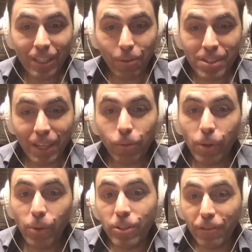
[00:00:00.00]
it was like
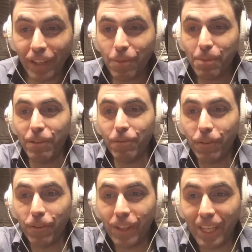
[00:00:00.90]
we were developing
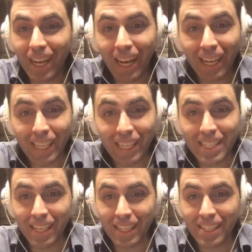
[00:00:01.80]
for like
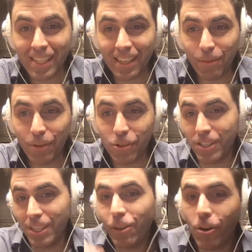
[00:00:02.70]
IE6, which
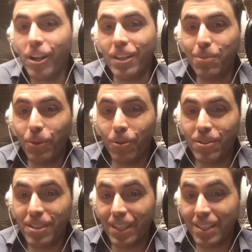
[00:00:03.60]
is Internet Explorer
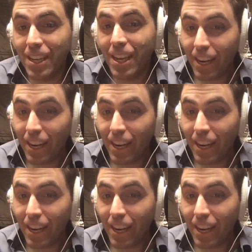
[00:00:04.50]
6.